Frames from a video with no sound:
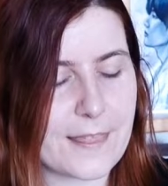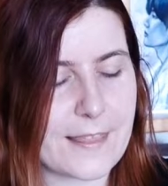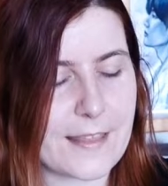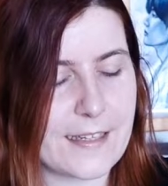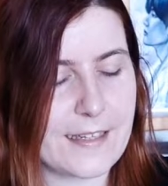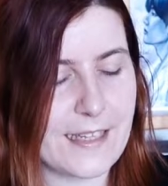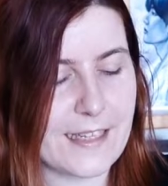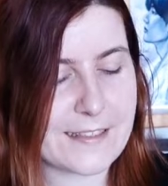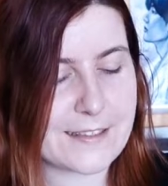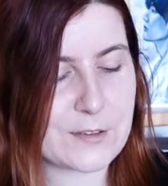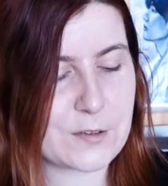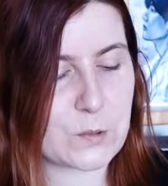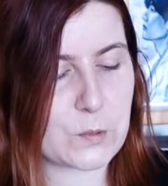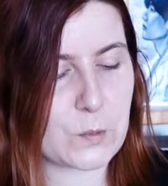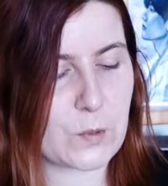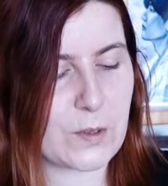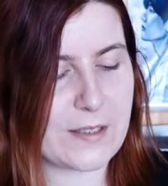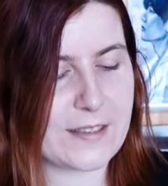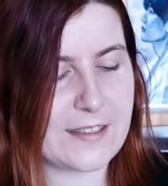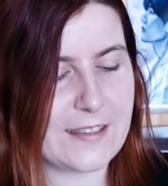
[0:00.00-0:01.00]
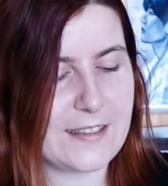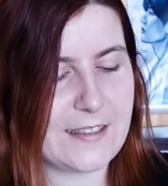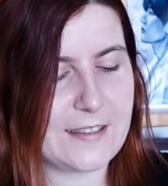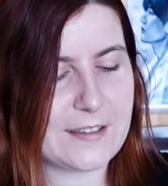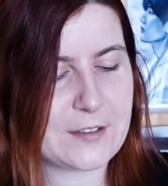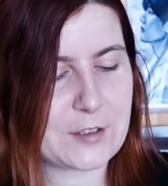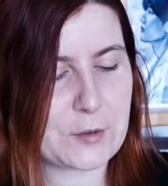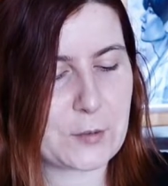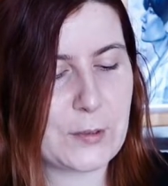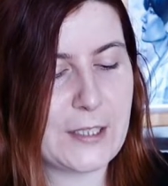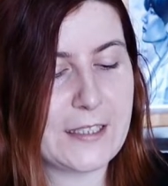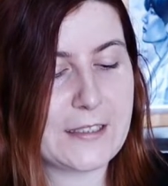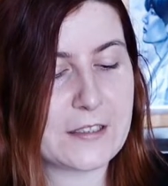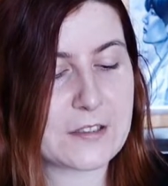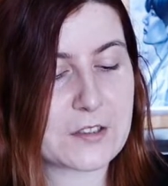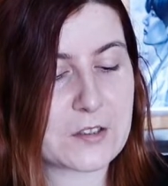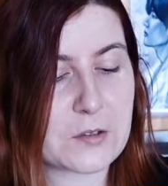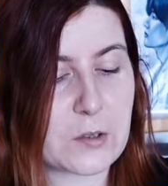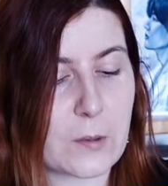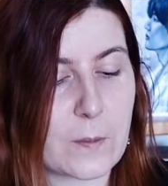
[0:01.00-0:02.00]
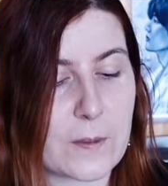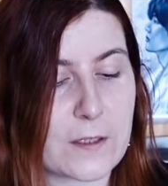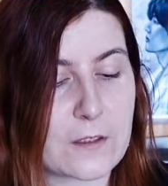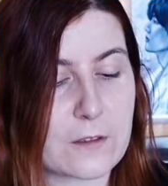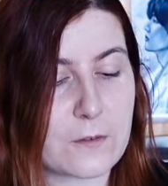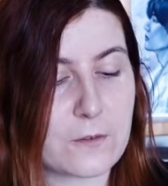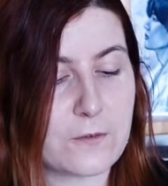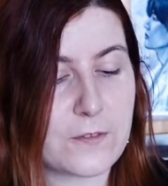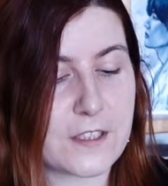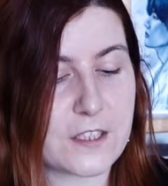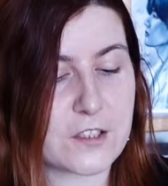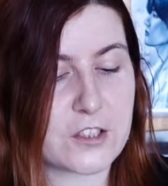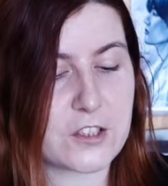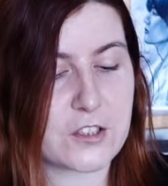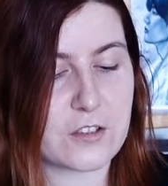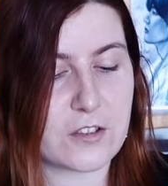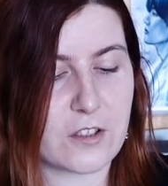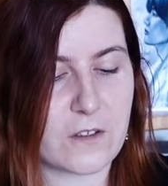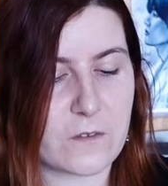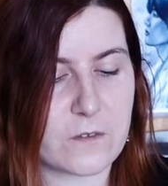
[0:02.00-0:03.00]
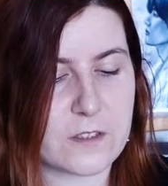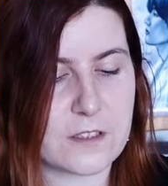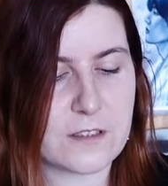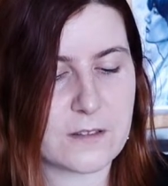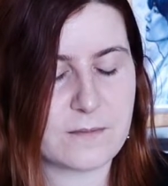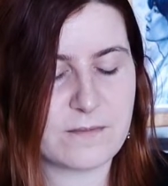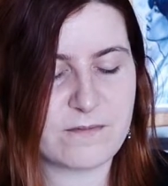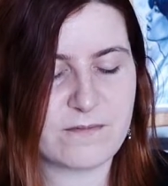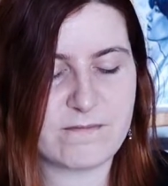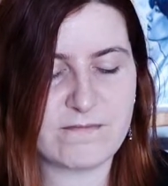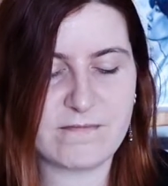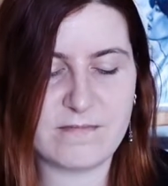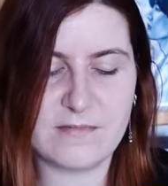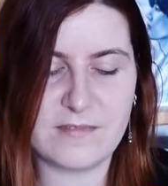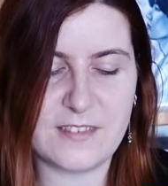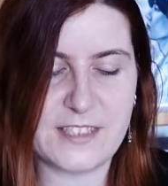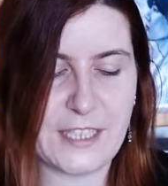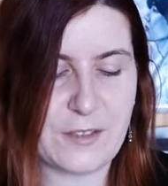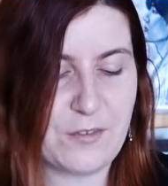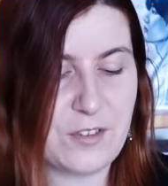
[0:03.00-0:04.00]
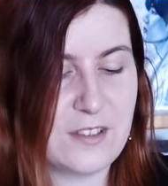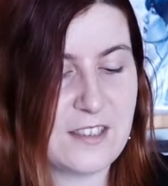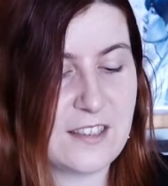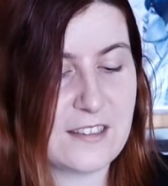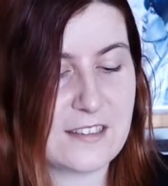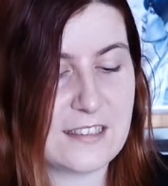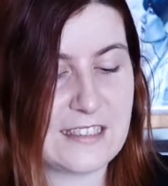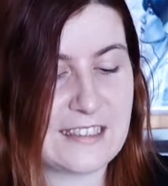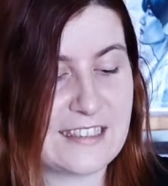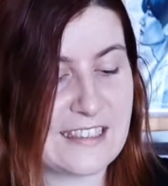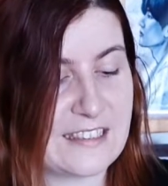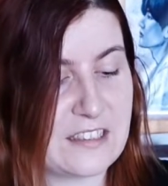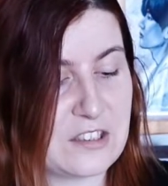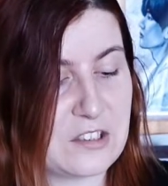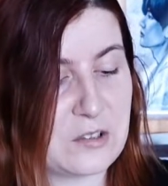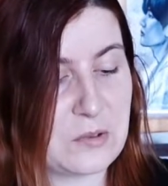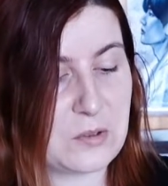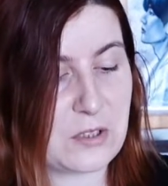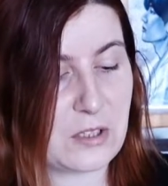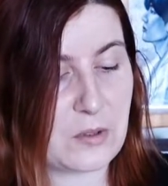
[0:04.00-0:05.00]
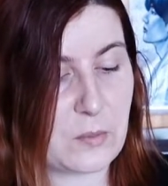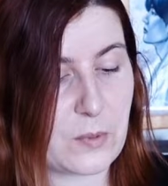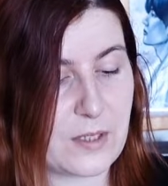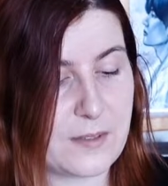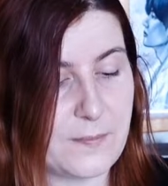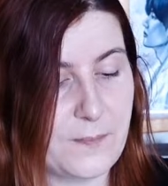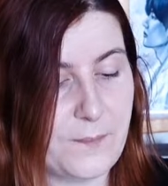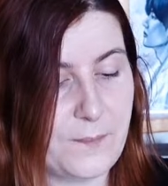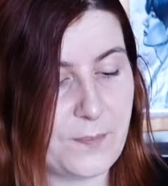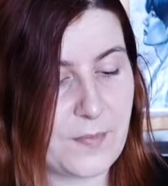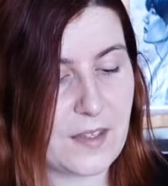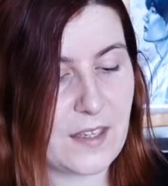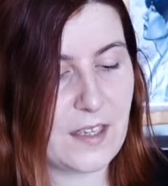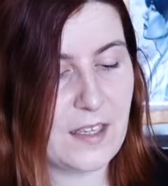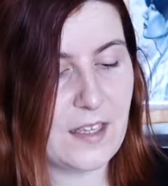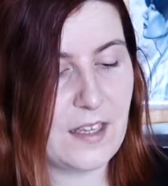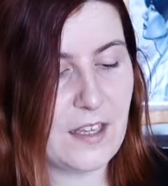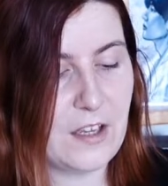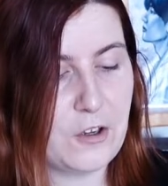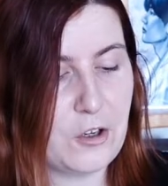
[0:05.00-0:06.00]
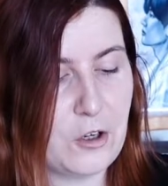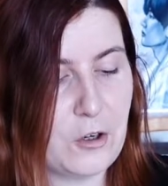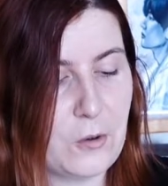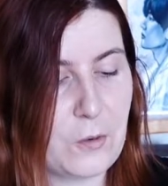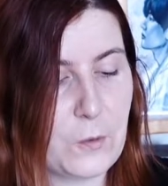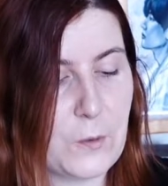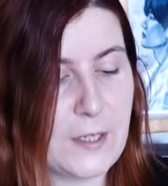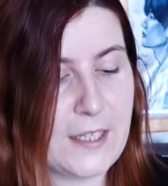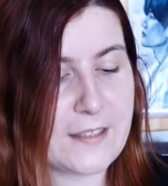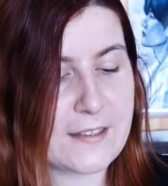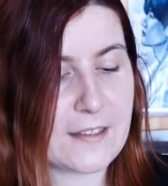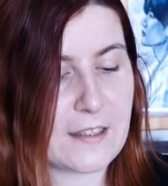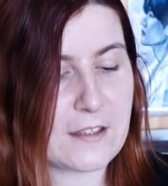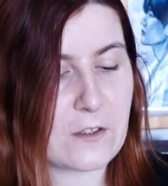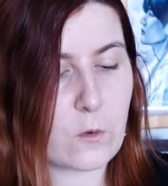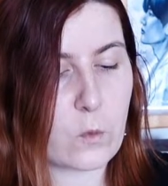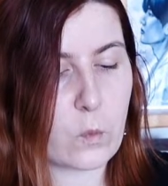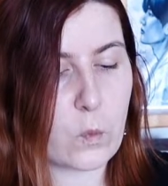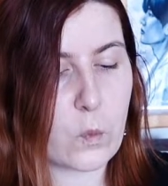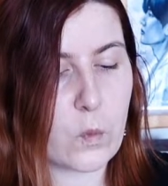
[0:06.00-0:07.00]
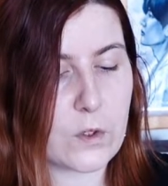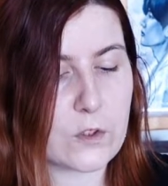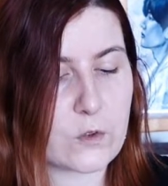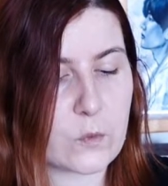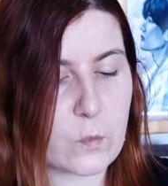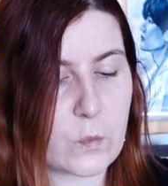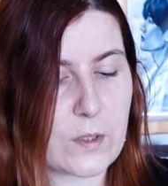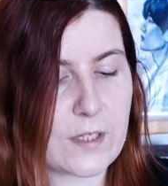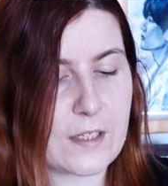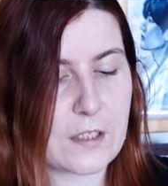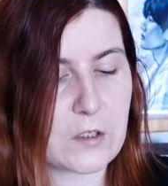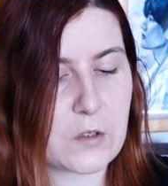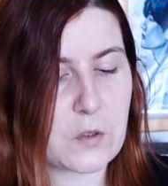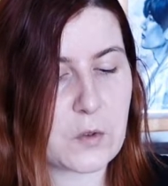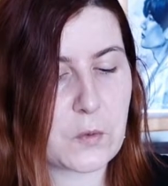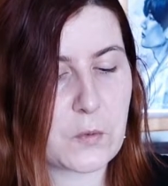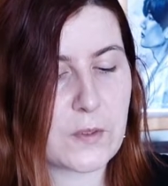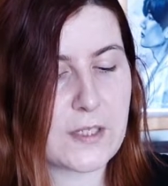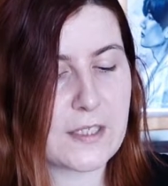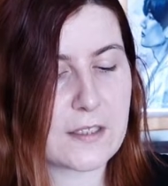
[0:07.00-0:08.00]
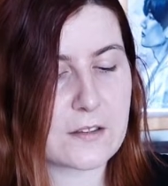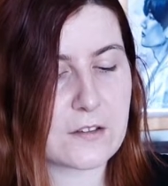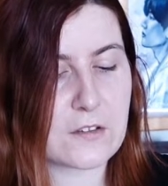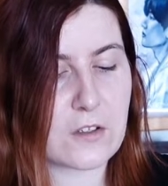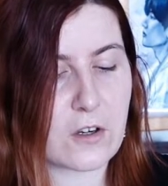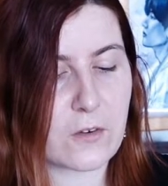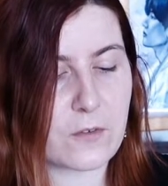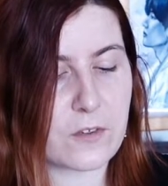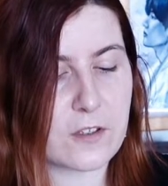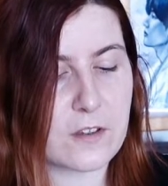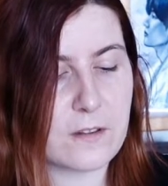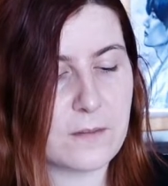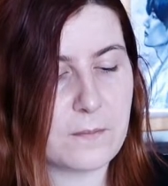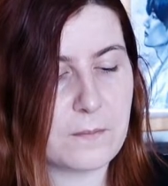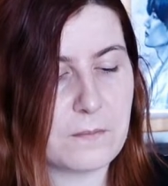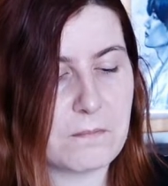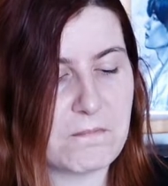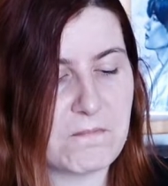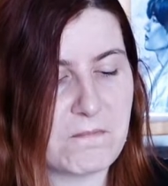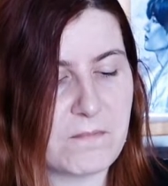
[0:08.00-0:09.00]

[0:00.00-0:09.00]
The next one is read a historical fiction novel. Definitely didn't do that one. Read an award-winning Korean novel.